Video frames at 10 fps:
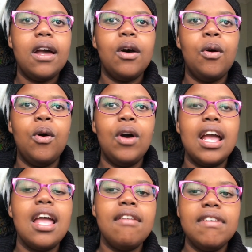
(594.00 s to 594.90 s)
or
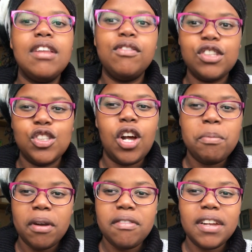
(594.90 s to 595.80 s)
even if it's not
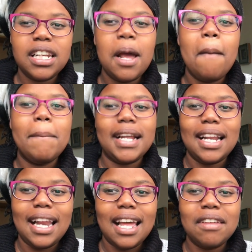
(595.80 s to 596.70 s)
perfect, but a
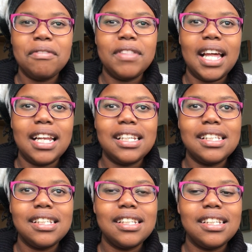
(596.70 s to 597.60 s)
life that
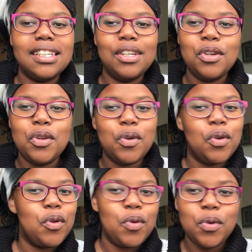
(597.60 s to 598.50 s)

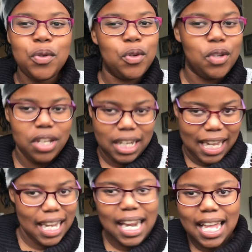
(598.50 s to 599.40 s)

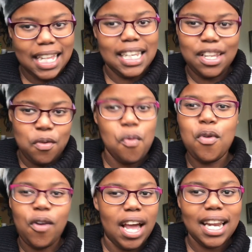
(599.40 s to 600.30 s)
Lena
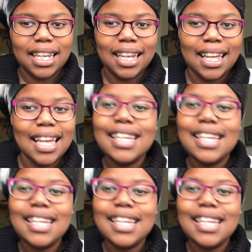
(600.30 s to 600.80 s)
indikuyo currently.